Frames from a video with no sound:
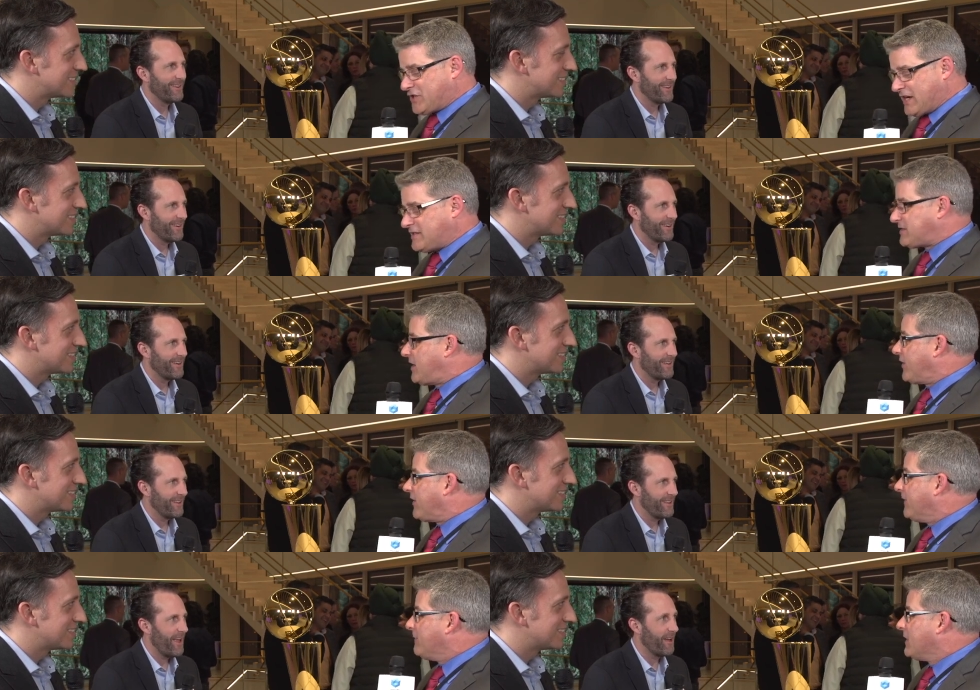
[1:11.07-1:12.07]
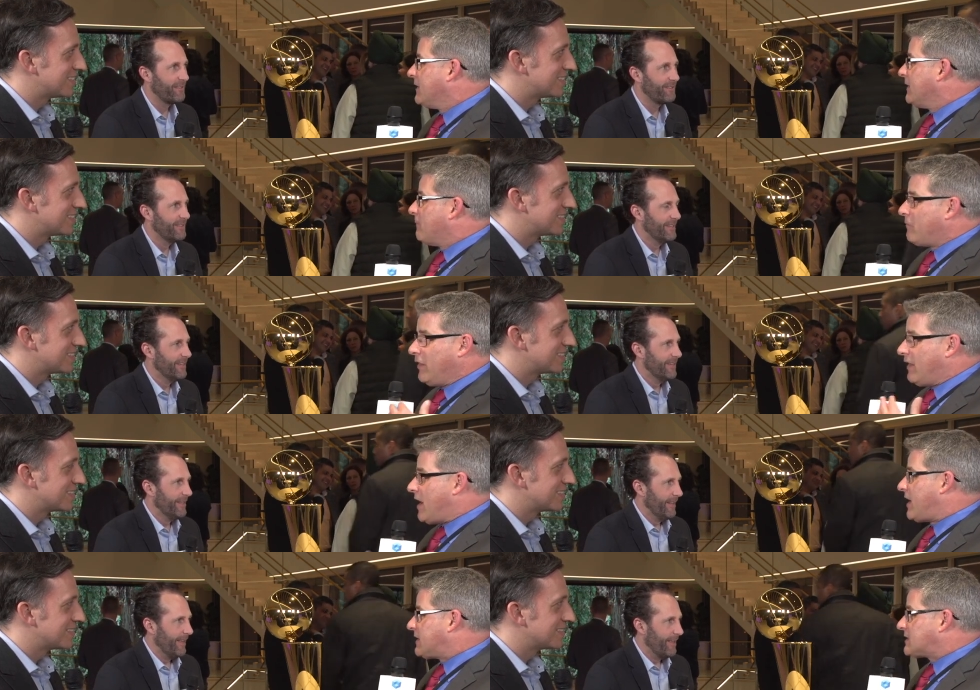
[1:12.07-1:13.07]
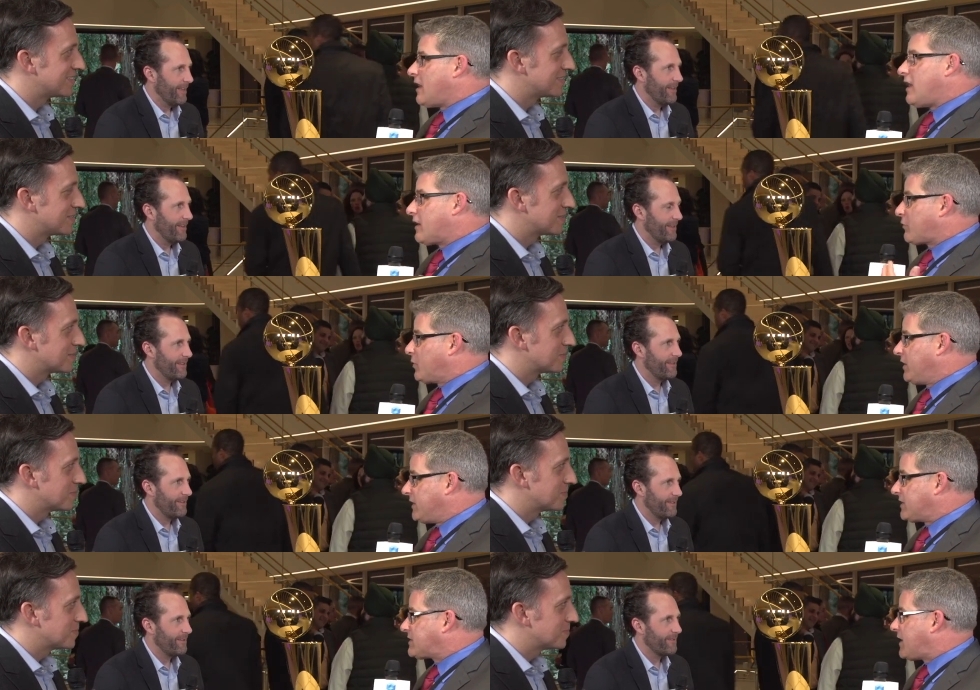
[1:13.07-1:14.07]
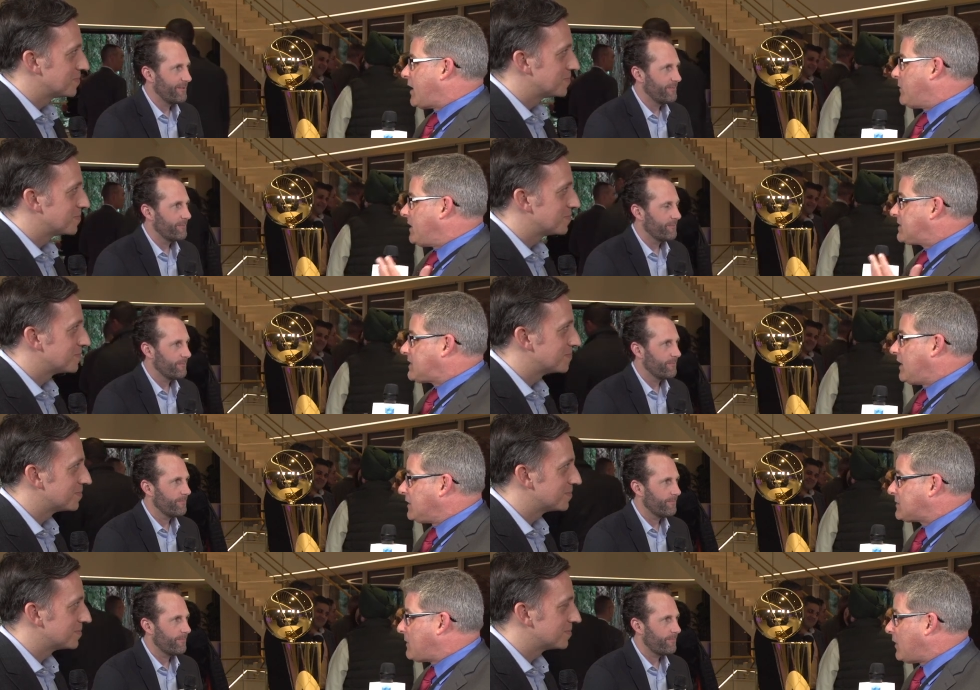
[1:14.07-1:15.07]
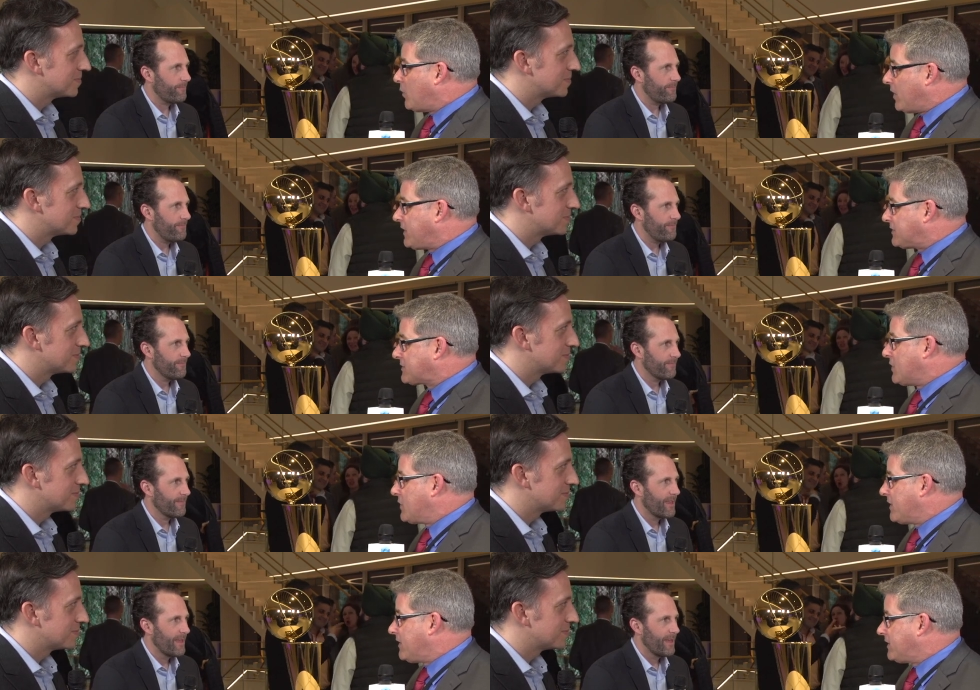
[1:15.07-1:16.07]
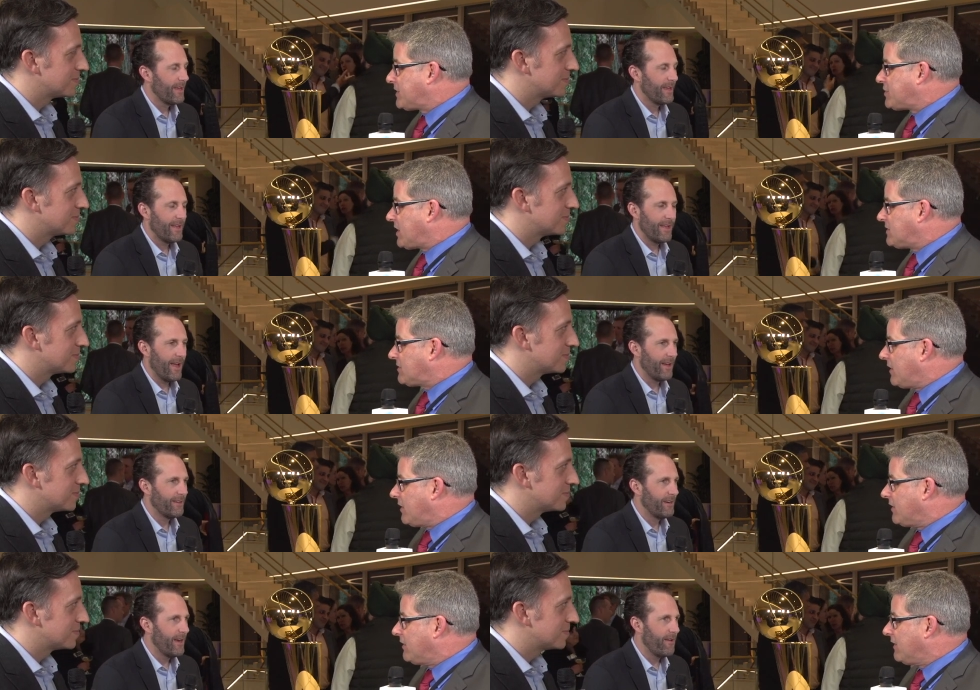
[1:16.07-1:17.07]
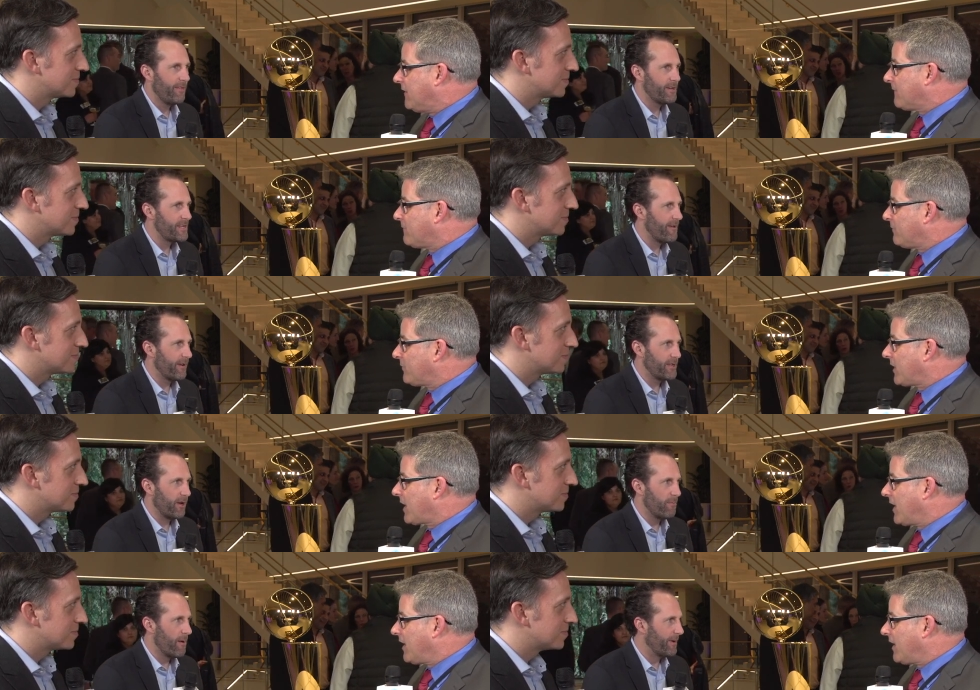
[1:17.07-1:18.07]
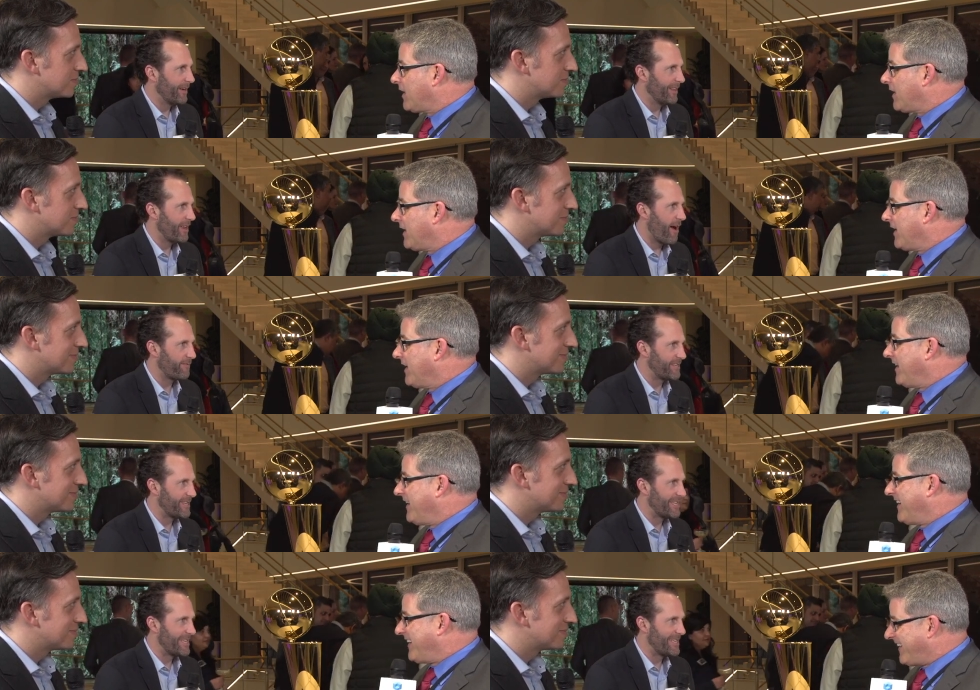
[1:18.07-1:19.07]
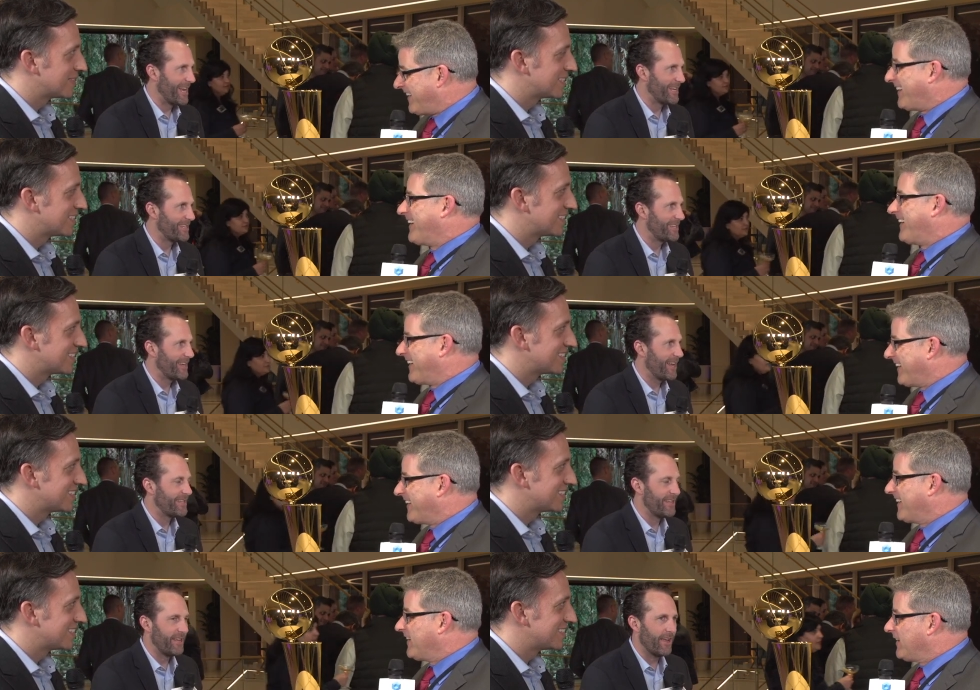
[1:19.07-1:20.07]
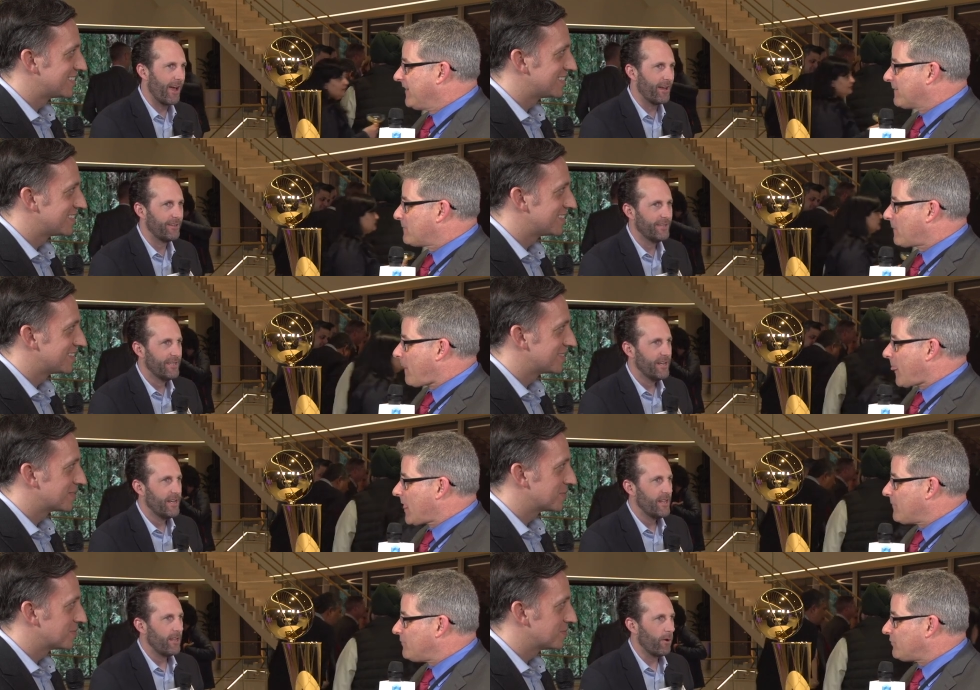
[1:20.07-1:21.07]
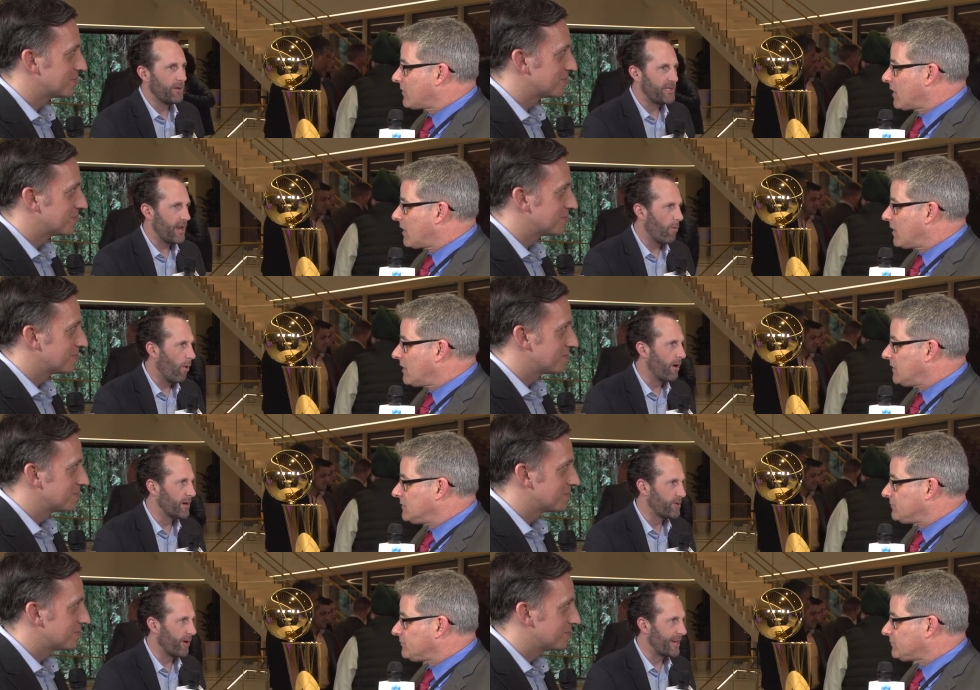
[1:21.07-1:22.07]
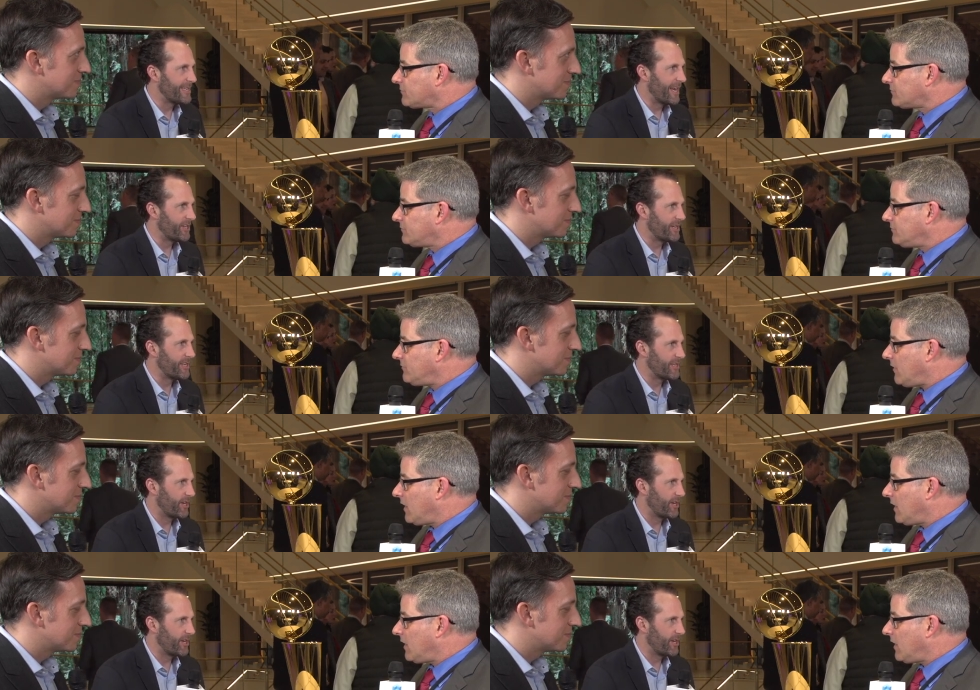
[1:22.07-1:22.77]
Speaker 1: Chase Center. Yeah. A lot of talk, really excitement. Tell us about what is going on at the Chase Center.
Speaker 2: No, there's never a dull moment at the offices these days. As the Golden State Warriors organization is